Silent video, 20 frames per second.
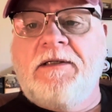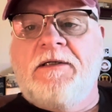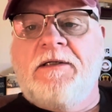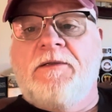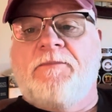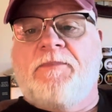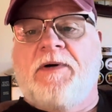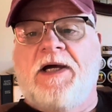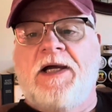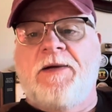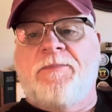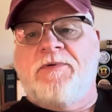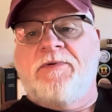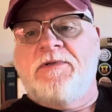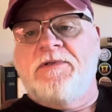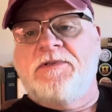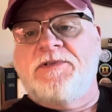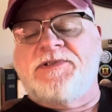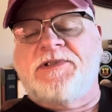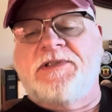
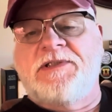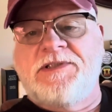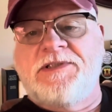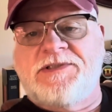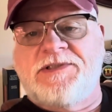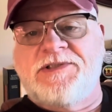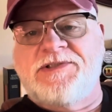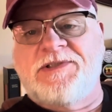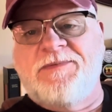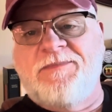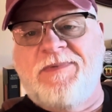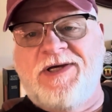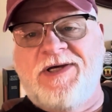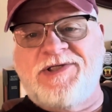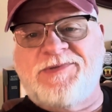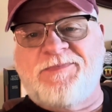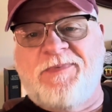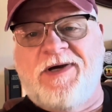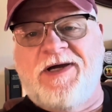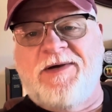Pipers. This is the
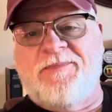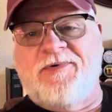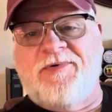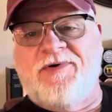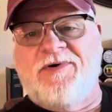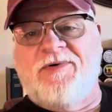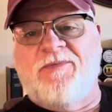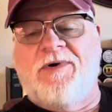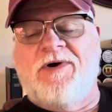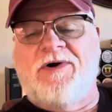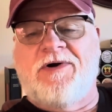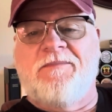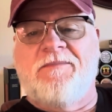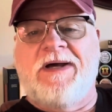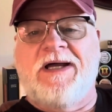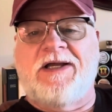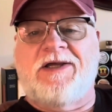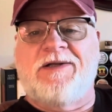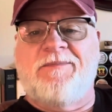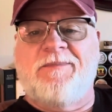Bass Piper. Welcome
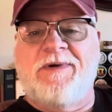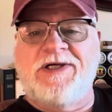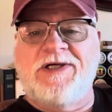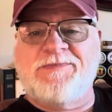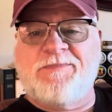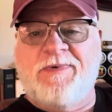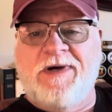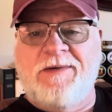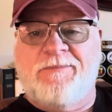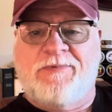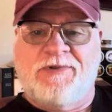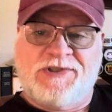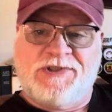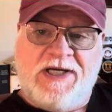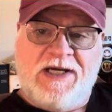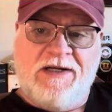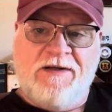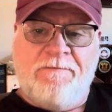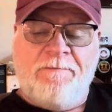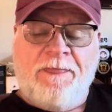back to the Bass Piper
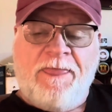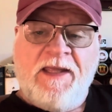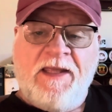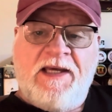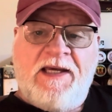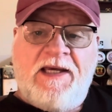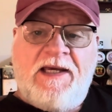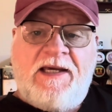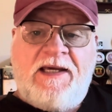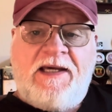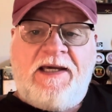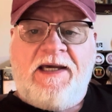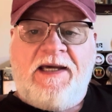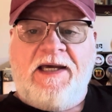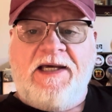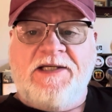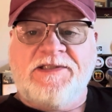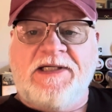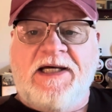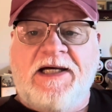channel.
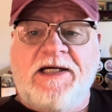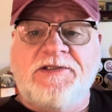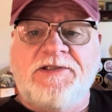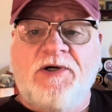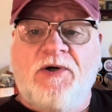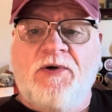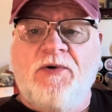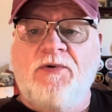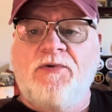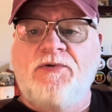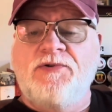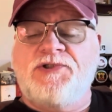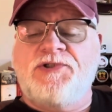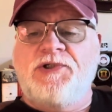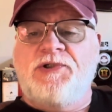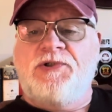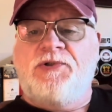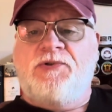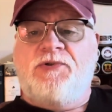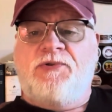As I told
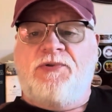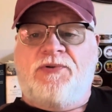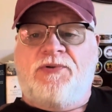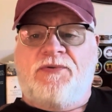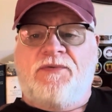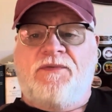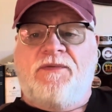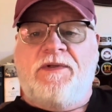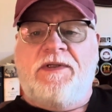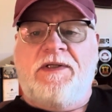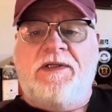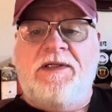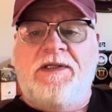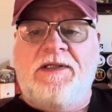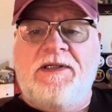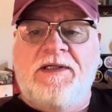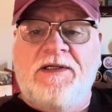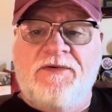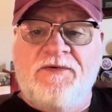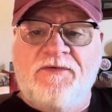you
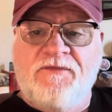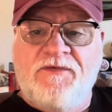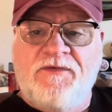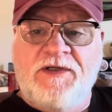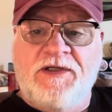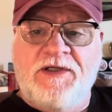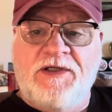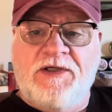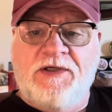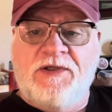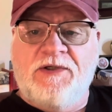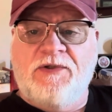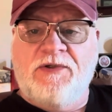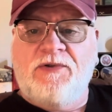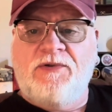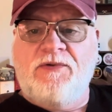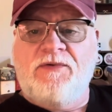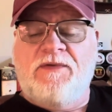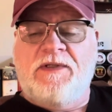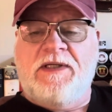the other
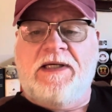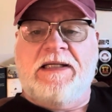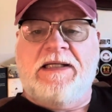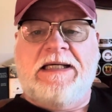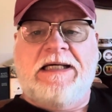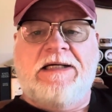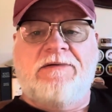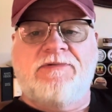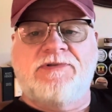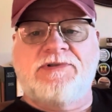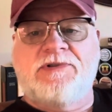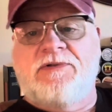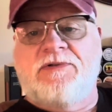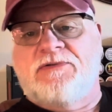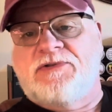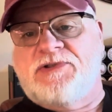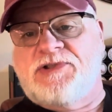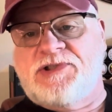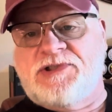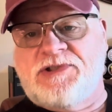video that I was
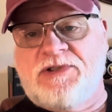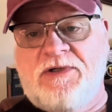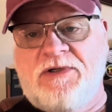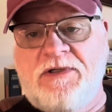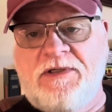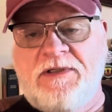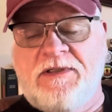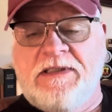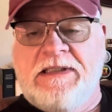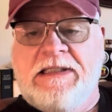going to start